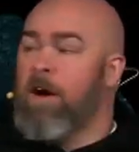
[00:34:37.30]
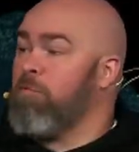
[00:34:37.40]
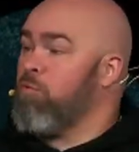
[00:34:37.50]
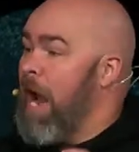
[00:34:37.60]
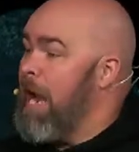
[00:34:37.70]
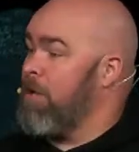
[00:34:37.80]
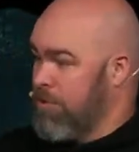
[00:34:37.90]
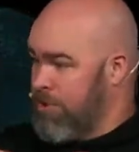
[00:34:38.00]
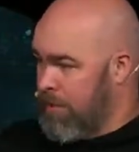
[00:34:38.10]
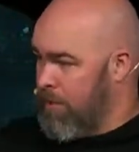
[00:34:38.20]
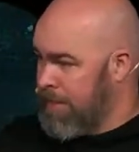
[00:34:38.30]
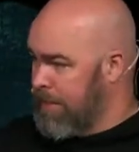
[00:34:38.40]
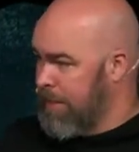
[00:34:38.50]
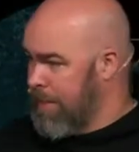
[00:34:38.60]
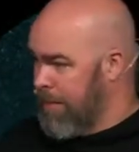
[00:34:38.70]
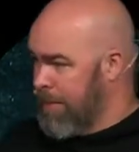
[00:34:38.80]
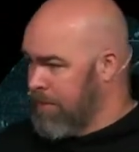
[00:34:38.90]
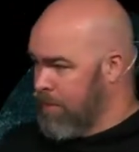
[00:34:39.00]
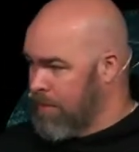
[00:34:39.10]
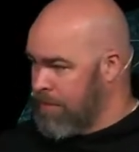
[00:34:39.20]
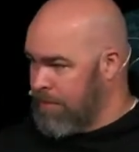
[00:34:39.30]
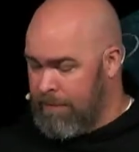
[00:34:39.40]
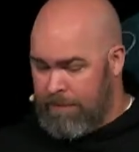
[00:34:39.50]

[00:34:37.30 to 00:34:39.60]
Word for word: of radical generosity to come into us.